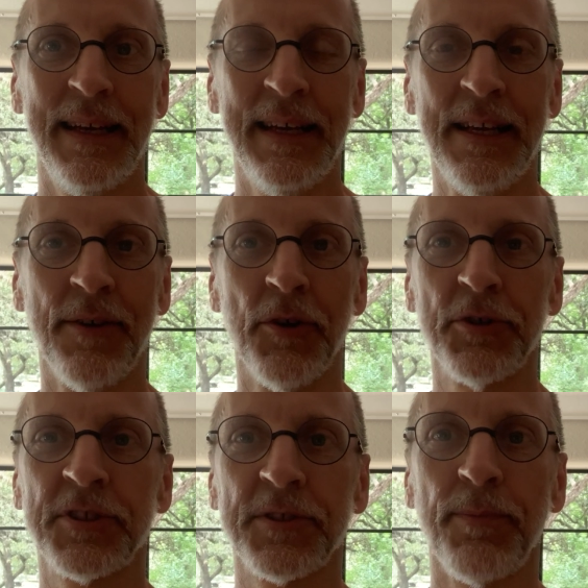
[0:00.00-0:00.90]

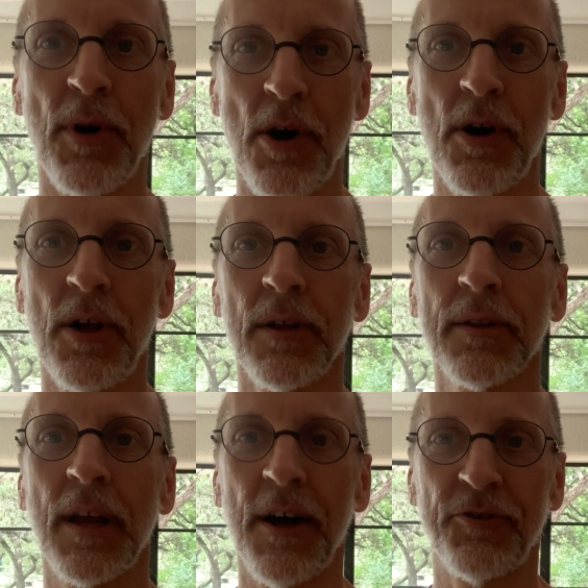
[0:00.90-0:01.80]
those small
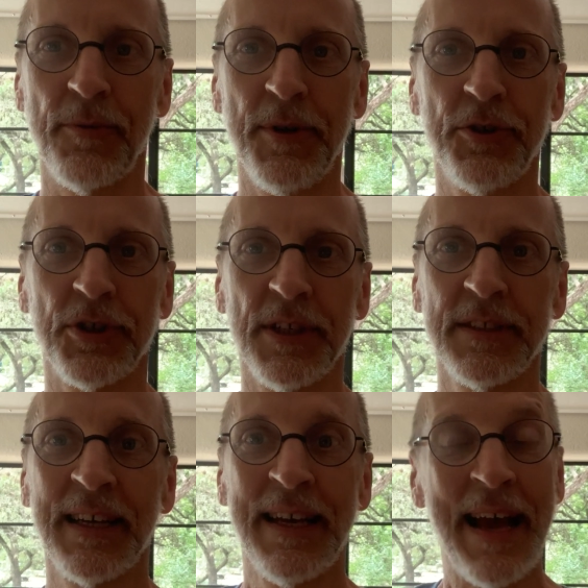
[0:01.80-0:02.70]

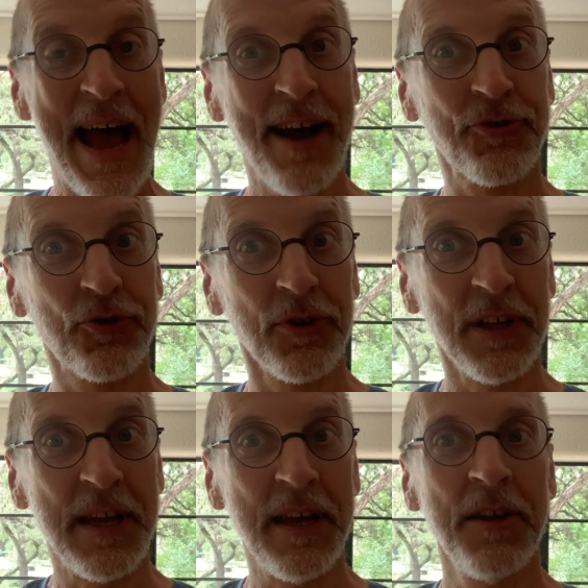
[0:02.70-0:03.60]
contributions
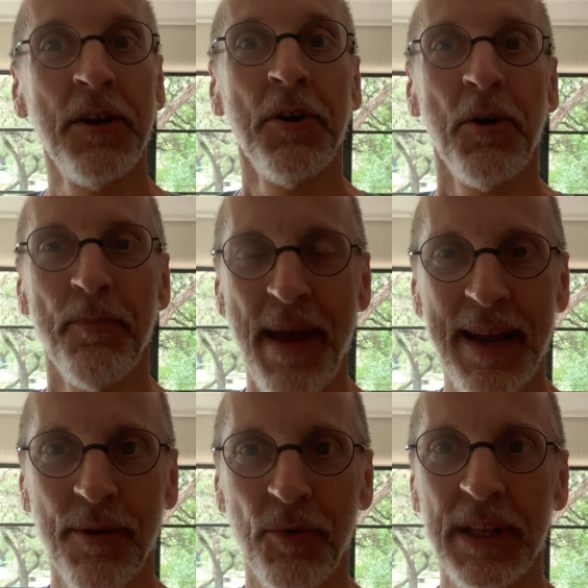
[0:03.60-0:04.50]
actually
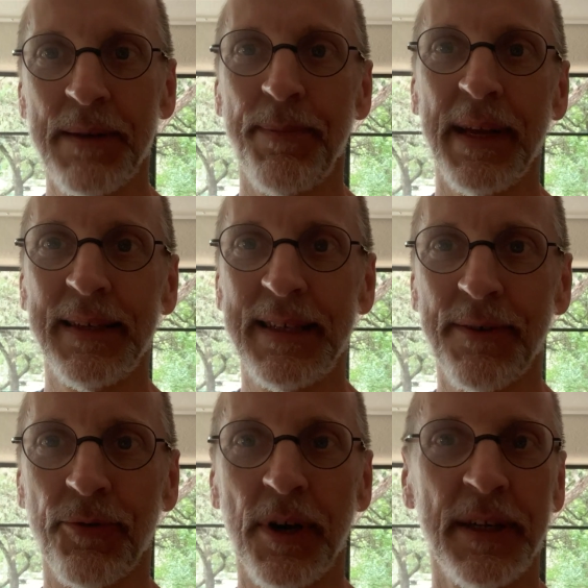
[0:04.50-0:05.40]
make a really big
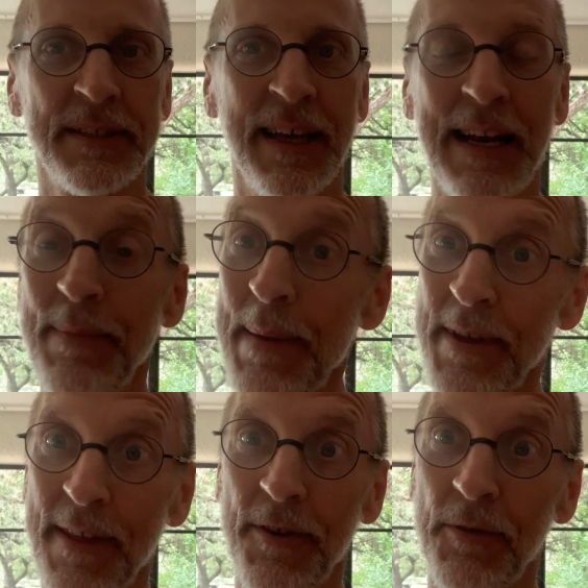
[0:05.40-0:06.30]
difference. And it might
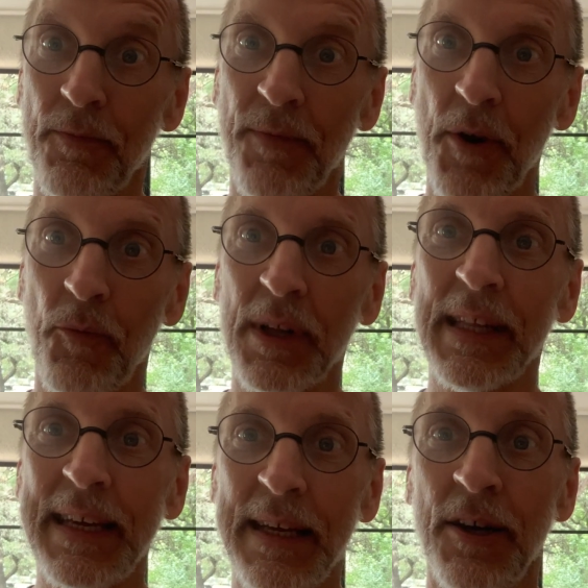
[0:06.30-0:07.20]
be that they're
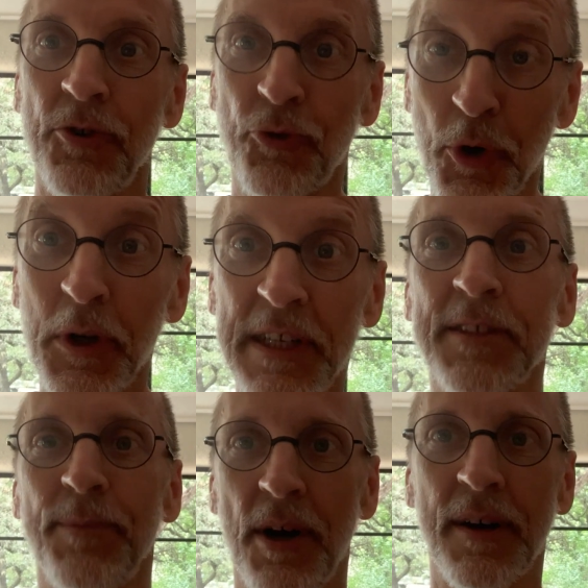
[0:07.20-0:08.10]
really truly
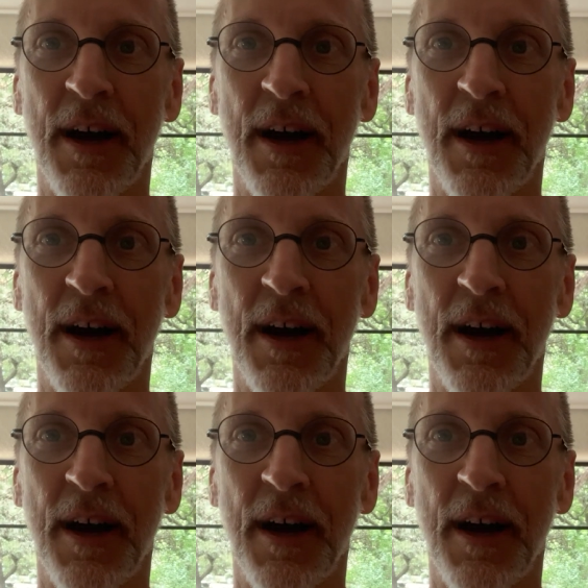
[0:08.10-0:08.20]
small